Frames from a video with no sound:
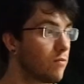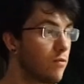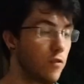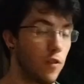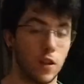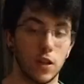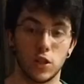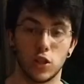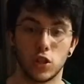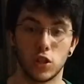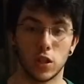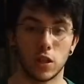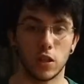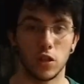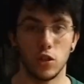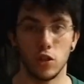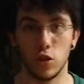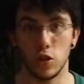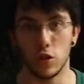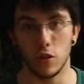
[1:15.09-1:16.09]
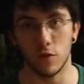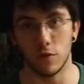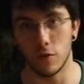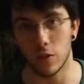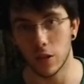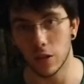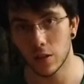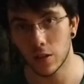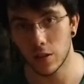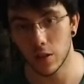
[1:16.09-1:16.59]
finishing
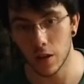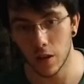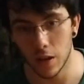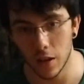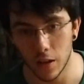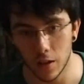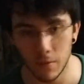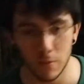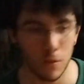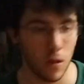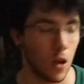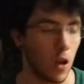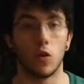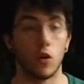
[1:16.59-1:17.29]
university